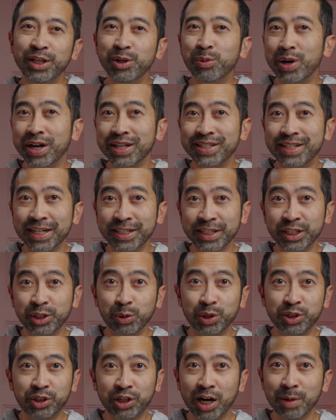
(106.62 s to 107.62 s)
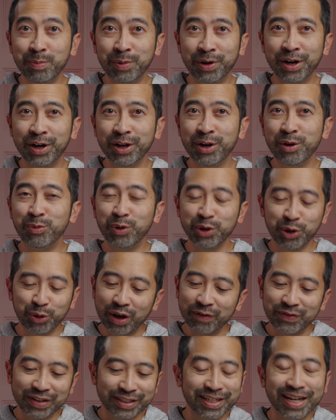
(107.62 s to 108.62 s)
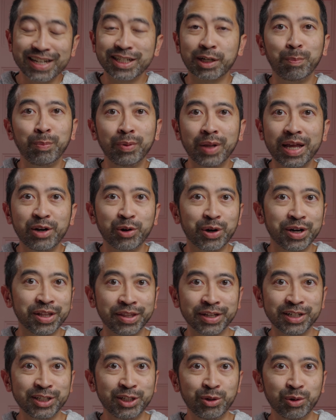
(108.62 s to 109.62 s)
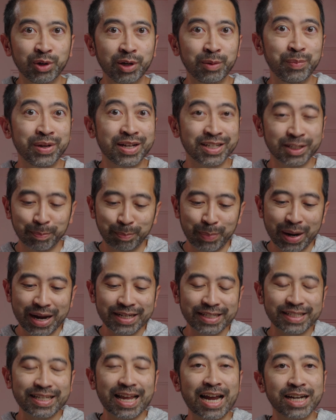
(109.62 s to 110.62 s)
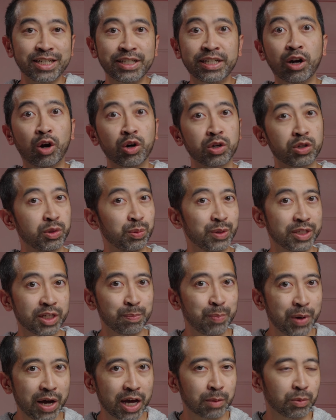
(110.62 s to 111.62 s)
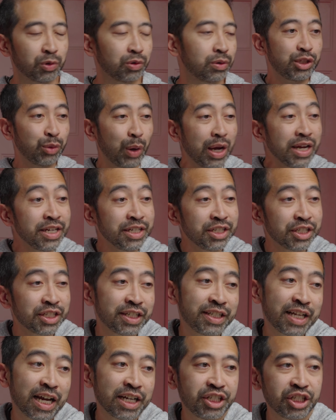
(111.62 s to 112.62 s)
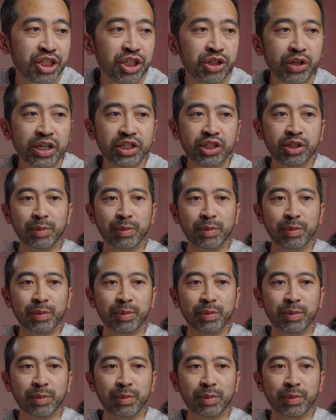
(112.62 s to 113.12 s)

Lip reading: you want to attach it to a tripod, well you don't have to attach a plate or anything to it because the base is actually ArcoSwiss compatible, so I can just attach it straight to